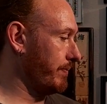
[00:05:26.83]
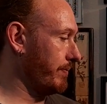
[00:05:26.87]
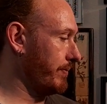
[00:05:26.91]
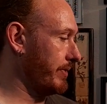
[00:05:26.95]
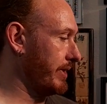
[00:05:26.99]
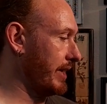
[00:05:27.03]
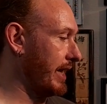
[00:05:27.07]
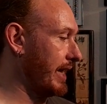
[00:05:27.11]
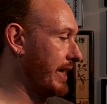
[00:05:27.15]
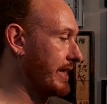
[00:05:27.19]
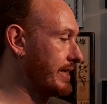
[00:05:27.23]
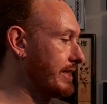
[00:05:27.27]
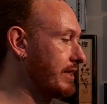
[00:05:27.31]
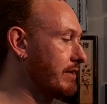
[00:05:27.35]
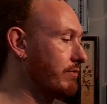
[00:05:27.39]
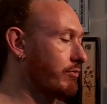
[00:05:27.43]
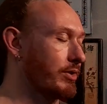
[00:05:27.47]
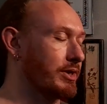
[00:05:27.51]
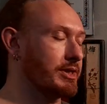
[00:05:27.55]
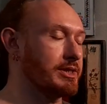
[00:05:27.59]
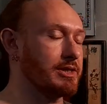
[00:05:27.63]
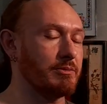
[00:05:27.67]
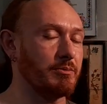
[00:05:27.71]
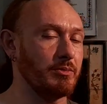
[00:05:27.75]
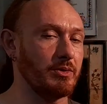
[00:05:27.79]
that idea of
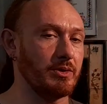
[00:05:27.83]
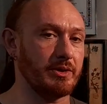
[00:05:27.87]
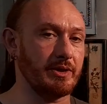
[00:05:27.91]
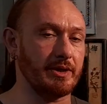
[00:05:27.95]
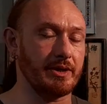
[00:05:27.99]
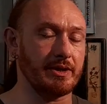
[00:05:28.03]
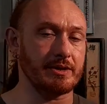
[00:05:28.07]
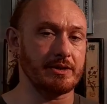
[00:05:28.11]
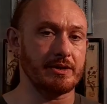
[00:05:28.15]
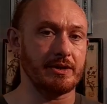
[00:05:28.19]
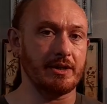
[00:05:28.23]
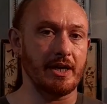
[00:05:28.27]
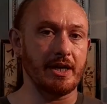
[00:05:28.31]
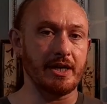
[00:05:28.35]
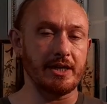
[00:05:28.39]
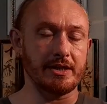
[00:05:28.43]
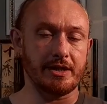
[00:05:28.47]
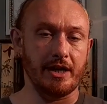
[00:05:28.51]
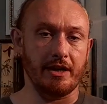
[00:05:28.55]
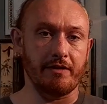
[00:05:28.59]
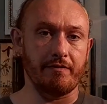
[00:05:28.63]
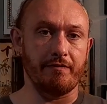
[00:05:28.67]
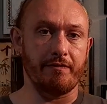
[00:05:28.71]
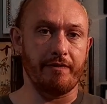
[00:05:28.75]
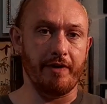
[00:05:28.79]
reasonableness
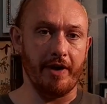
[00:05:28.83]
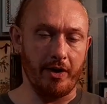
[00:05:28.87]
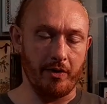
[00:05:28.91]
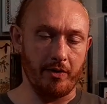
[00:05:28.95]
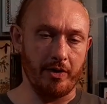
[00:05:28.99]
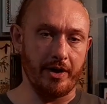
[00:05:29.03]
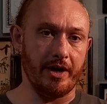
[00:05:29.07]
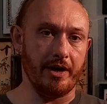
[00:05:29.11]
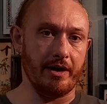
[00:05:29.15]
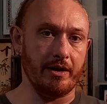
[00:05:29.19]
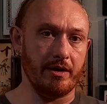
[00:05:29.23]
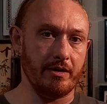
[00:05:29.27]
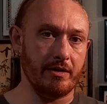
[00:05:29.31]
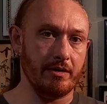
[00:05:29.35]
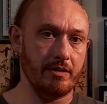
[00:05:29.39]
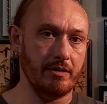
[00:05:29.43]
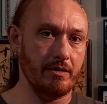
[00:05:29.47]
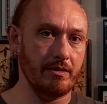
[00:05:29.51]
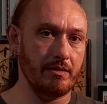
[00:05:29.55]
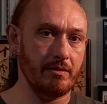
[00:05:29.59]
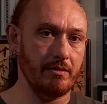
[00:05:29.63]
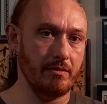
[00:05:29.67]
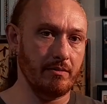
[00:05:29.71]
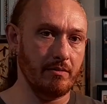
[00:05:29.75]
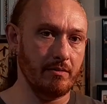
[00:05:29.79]
is a very,
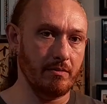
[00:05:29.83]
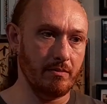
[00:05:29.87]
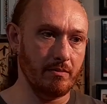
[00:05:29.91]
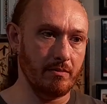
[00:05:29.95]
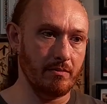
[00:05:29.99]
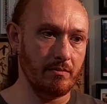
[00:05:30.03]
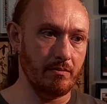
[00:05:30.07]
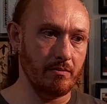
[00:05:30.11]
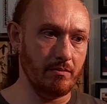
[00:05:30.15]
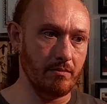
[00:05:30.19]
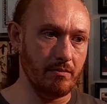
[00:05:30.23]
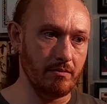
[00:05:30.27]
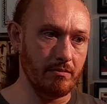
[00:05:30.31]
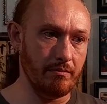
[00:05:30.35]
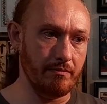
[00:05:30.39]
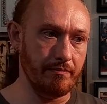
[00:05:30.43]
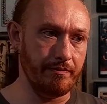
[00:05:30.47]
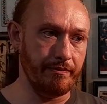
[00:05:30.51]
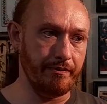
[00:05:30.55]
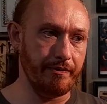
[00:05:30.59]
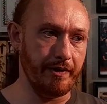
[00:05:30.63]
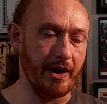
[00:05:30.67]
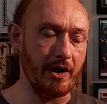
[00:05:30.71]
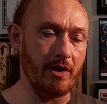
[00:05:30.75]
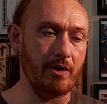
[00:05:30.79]

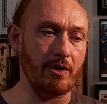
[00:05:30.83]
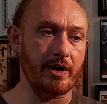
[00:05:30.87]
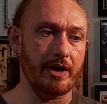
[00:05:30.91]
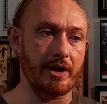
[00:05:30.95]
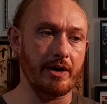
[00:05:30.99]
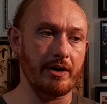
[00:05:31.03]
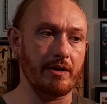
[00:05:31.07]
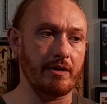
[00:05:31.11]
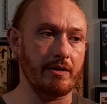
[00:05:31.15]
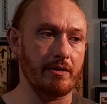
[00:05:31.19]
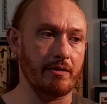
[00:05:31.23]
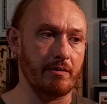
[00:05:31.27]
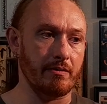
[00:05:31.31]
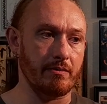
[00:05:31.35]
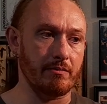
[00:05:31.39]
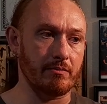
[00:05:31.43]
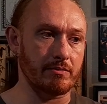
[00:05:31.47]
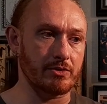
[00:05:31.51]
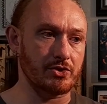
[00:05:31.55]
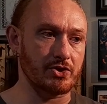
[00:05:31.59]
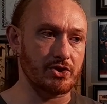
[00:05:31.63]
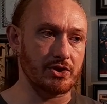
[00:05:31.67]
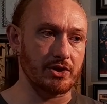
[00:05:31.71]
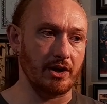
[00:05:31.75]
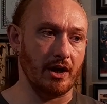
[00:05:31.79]
very
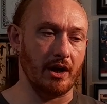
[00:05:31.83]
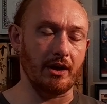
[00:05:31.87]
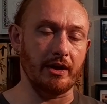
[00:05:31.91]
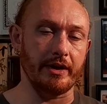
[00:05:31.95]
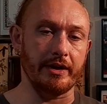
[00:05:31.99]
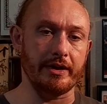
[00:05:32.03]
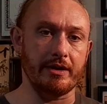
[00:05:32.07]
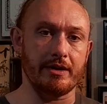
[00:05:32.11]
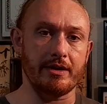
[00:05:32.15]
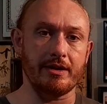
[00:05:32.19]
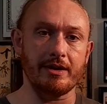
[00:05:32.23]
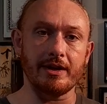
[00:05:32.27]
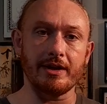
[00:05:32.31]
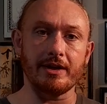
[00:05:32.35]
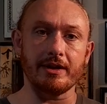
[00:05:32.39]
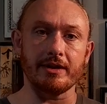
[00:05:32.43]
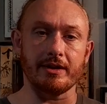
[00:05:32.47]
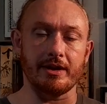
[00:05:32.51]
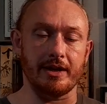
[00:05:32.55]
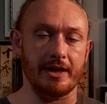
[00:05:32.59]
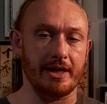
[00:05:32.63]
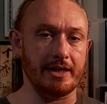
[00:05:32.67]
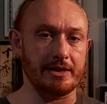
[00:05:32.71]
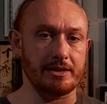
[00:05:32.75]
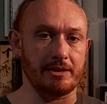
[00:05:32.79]
solid thing
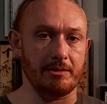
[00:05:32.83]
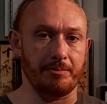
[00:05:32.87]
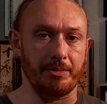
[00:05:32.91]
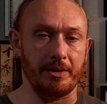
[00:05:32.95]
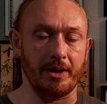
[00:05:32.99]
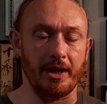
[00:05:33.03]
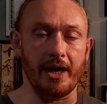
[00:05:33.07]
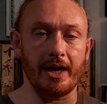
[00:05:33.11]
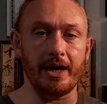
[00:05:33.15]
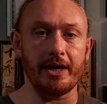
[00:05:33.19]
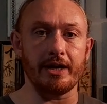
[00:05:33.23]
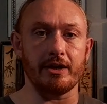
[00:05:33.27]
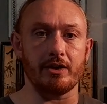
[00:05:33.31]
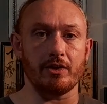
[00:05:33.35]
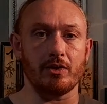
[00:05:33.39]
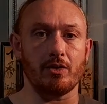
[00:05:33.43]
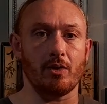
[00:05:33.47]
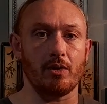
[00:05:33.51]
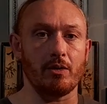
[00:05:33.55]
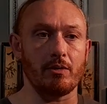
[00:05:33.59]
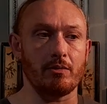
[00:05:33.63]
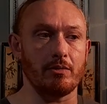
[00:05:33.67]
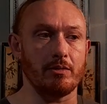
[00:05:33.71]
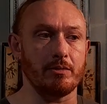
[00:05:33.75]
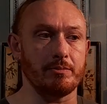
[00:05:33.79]
that gets applied in
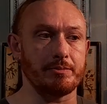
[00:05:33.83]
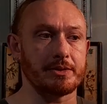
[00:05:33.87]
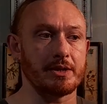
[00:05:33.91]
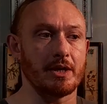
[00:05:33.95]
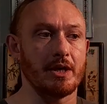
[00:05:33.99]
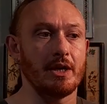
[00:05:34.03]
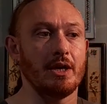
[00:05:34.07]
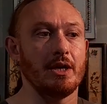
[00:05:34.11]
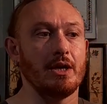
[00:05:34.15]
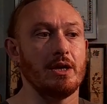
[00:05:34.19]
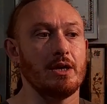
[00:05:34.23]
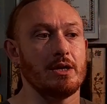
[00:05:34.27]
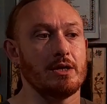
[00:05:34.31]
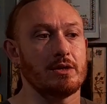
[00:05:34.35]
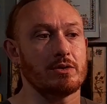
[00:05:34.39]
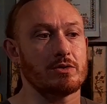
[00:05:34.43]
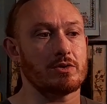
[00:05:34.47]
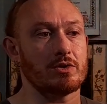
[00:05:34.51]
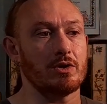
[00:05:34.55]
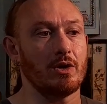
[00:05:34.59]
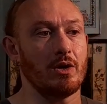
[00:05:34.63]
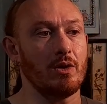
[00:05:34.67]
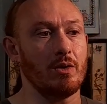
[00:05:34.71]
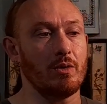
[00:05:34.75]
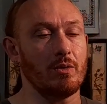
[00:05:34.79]
courtrooms.
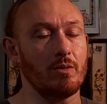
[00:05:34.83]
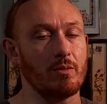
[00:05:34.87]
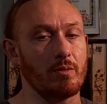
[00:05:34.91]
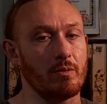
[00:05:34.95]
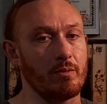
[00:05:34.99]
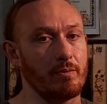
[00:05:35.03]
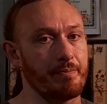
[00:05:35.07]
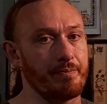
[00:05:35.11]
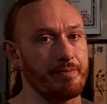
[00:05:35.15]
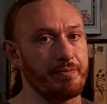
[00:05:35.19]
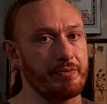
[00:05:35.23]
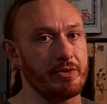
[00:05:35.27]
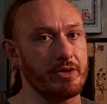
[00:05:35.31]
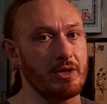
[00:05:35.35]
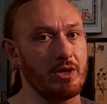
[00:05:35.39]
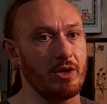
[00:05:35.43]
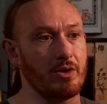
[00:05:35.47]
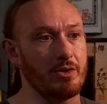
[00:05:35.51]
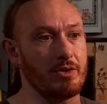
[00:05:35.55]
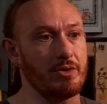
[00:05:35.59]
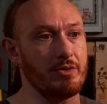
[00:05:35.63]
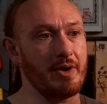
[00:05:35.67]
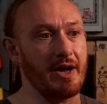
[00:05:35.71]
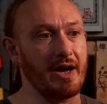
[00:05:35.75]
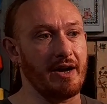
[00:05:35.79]
So, you
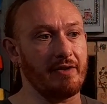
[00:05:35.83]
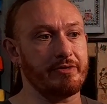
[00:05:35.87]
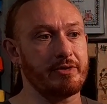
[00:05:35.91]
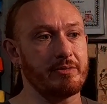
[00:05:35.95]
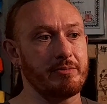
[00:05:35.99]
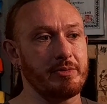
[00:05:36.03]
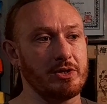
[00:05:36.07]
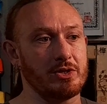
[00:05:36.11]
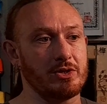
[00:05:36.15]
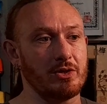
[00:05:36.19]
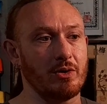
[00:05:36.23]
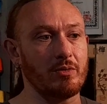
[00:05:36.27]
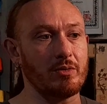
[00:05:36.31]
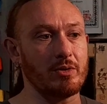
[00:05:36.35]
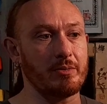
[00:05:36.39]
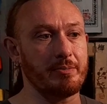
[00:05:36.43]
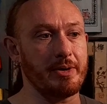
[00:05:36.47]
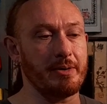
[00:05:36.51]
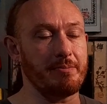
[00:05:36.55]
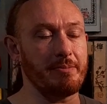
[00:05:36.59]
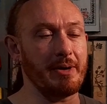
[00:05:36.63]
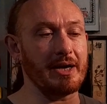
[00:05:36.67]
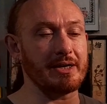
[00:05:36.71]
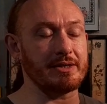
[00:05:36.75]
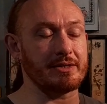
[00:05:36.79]
know, you have to be shown to
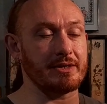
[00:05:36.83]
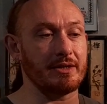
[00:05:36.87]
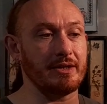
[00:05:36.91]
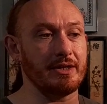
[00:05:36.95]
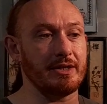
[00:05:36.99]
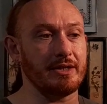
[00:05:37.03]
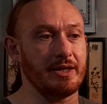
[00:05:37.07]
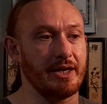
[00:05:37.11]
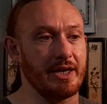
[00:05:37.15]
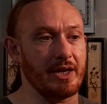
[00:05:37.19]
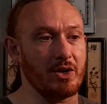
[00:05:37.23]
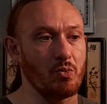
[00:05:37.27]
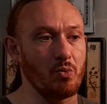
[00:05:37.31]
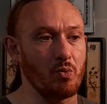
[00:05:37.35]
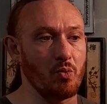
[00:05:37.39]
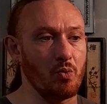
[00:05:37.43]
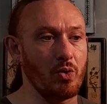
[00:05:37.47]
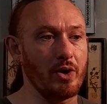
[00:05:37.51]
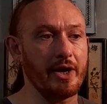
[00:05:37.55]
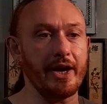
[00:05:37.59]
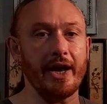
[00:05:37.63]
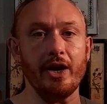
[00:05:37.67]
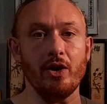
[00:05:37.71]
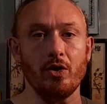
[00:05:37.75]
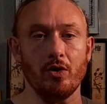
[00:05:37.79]
be basically like,
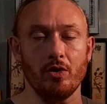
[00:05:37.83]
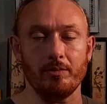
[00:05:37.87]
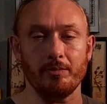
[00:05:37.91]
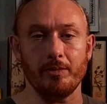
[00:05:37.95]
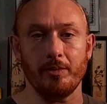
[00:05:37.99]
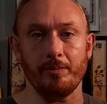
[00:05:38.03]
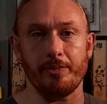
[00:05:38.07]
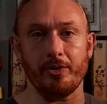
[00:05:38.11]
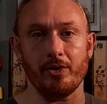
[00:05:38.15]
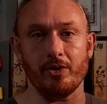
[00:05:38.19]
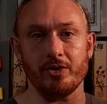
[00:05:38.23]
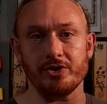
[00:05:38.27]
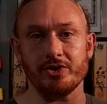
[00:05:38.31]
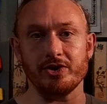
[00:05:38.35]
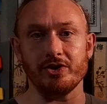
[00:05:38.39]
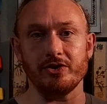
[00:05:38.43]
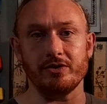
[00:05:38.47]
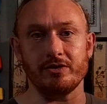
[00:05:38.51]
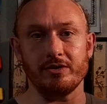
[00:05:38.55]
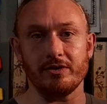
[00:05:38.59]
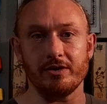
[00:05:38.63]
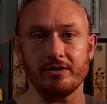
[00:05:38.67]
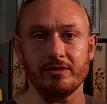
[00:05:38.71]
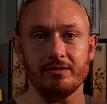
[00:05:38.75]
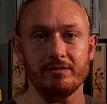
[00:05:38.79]
would a normal
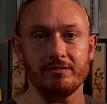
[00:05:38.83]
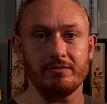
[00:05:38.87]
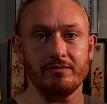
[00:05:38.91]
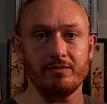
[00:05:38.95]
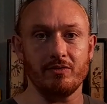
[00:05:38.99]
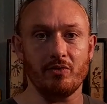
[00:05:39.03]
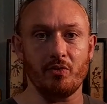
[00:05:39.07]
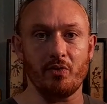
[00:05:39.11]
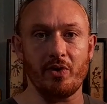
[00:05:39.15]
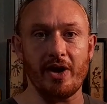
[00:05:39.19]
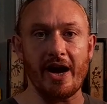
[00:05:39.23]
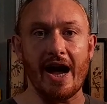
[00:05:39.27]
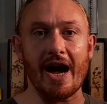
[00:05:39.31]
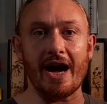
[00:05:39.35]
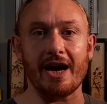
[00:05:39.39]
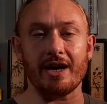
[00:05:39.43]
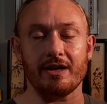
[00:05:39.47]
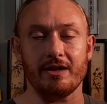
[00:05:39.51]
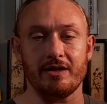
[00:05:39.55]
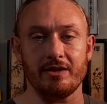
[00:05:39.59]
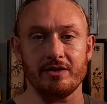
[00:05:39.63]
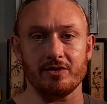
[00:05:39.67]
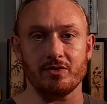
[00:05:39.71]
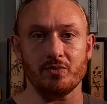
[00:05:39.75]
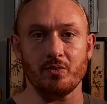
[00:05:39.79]
person
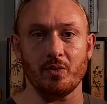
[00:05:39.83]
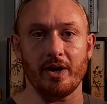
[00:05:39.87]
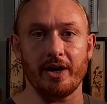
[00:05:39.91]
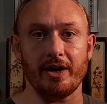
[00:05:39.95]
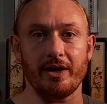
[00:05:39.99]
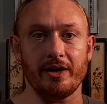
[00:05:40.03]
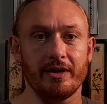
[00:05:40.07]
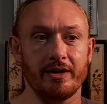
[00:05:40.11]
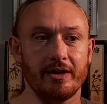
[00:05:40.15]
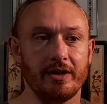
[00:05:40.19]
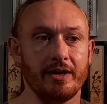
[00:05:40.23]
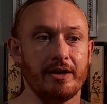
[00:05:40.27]
react this way?